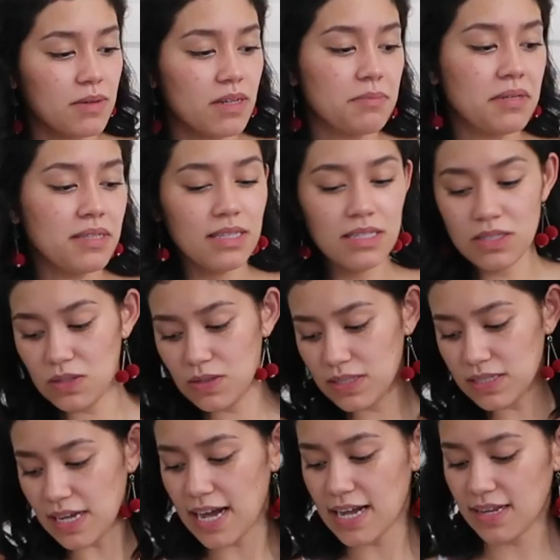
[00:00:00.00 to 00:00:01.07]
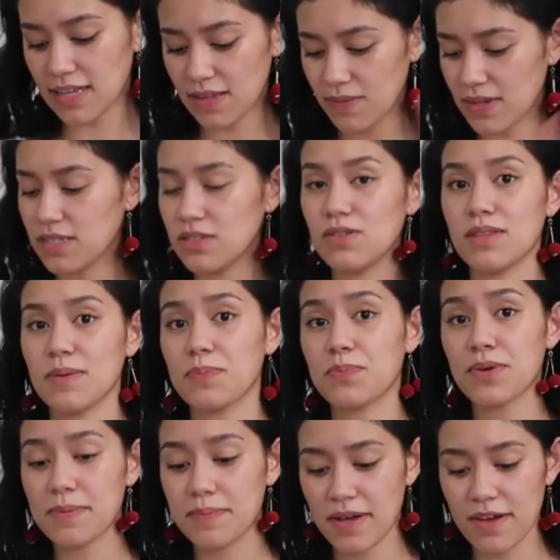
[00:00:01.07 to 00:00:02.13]
I'm going to put these two aside, and then we can do the
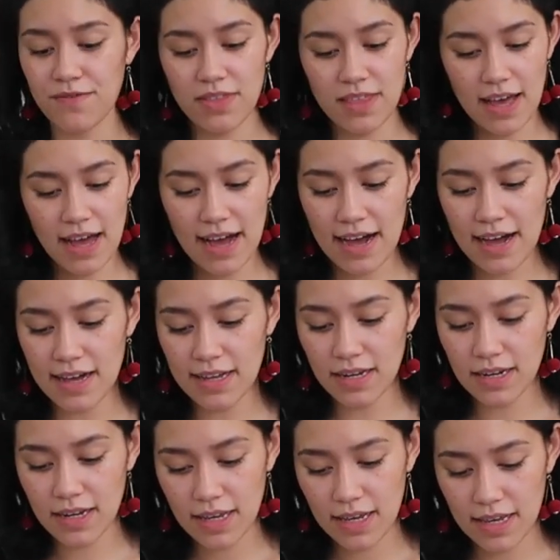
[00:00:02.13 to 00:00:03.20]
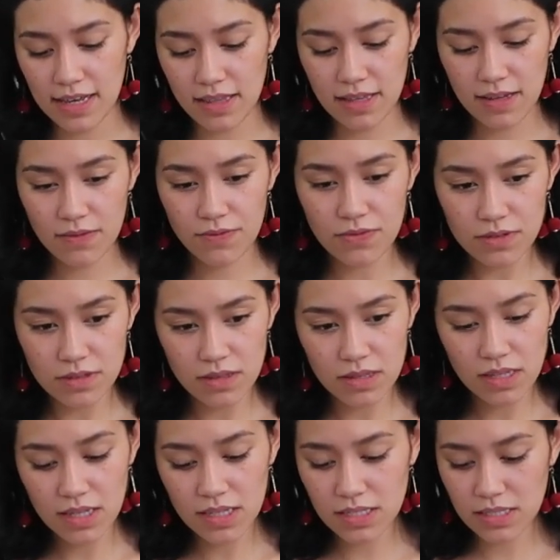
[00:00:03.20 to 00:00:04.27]
brim of the hat. And then for
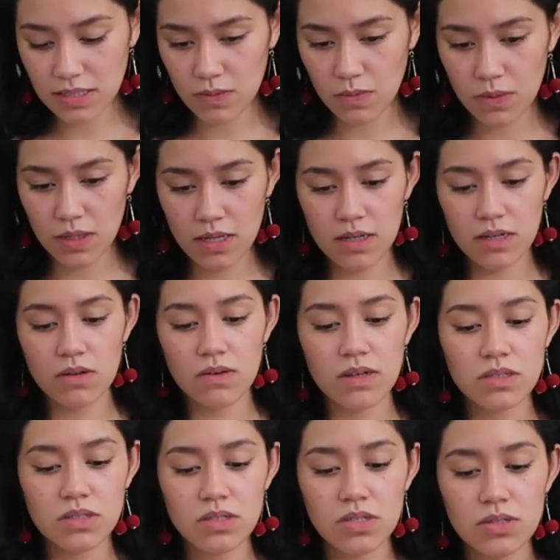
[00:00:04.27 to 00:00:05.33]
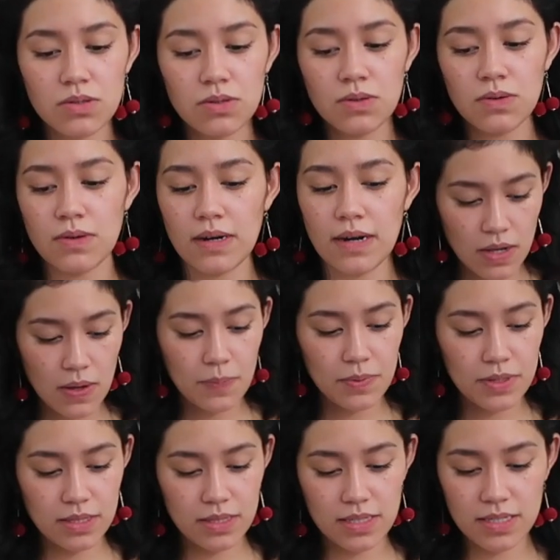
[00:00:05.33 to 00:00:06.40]
this, we are going to
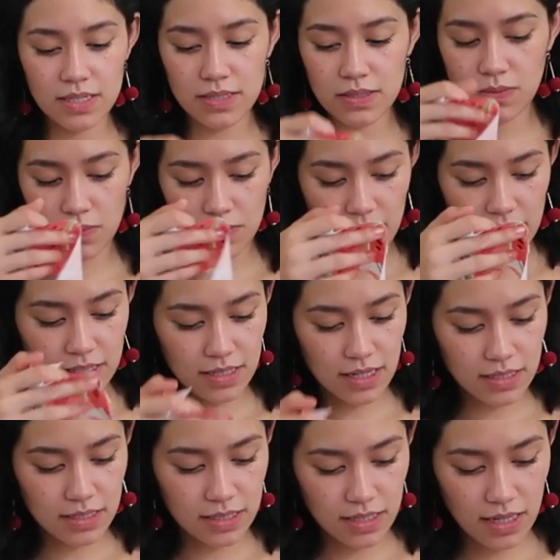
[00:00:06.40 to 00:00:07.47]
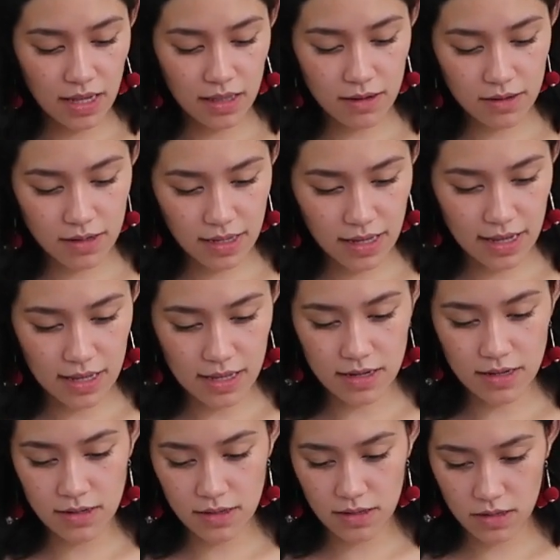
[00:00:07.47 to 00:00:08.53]
put these right sides together
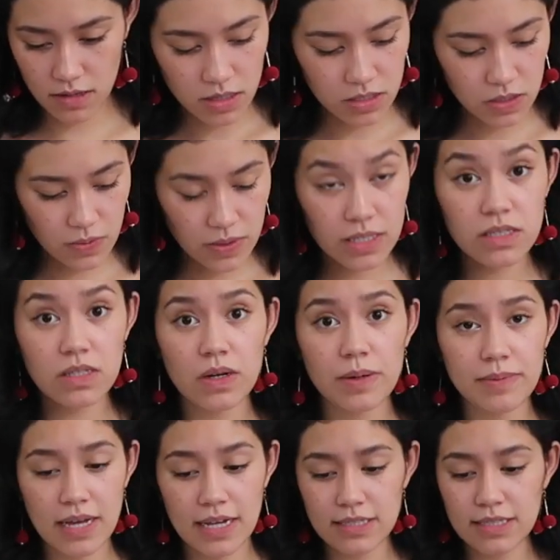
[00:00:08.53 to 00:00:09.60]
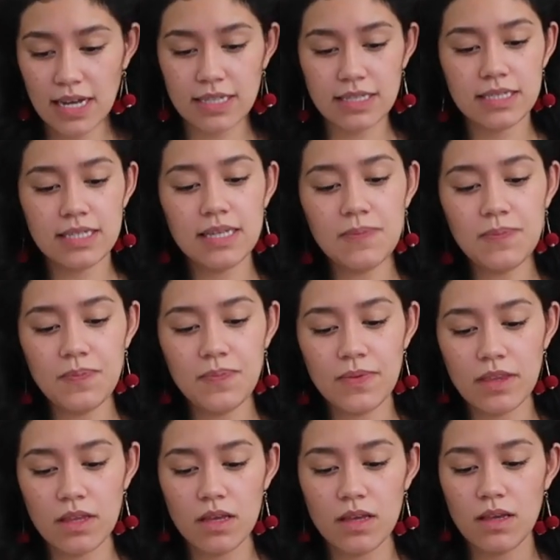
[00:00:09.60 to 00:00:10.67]
again so we can sew up that side seam.
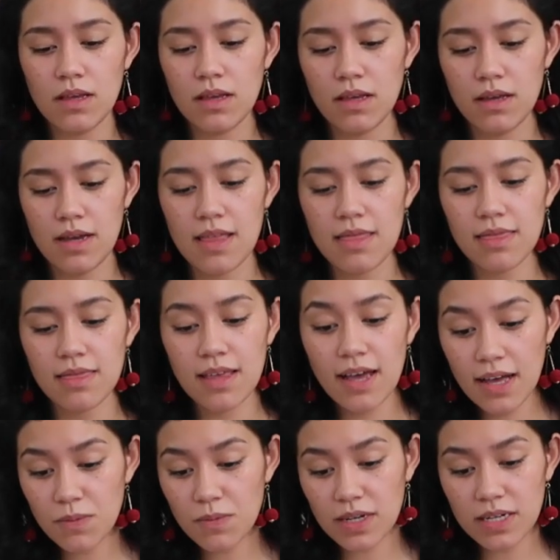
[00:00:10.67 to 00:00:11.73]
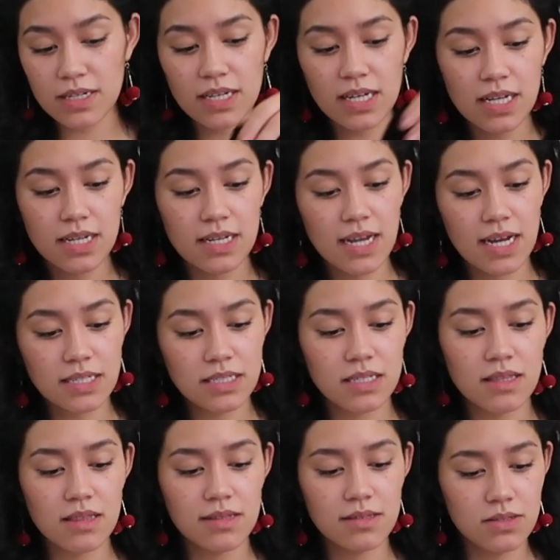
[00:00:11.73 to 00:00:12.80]
And then we're going to connect
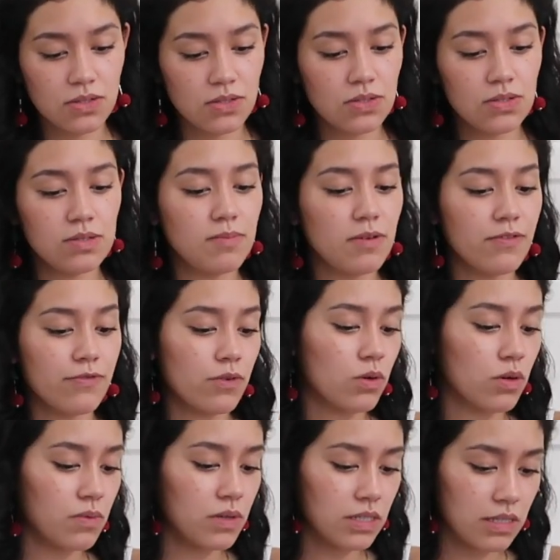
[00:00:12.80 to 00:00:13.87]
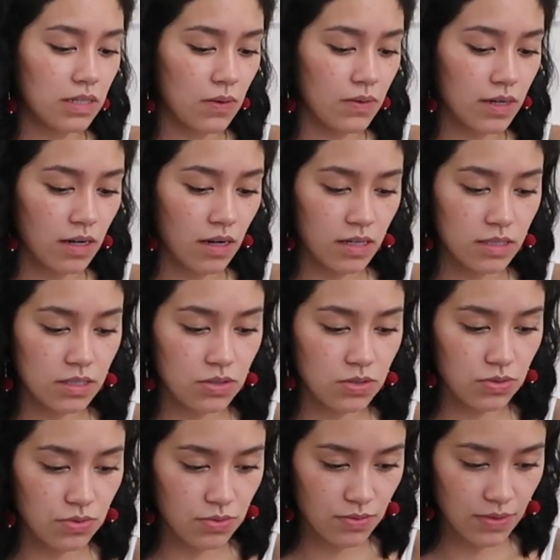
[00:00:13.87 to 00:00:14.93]
the two before we sew it
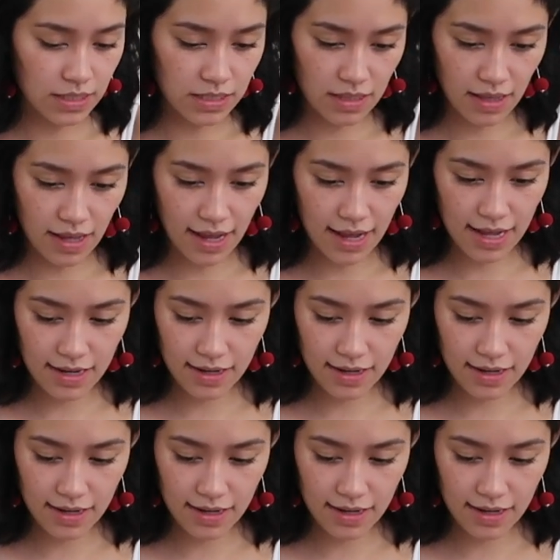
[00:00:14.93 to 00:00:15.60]
onto the rest of the hat.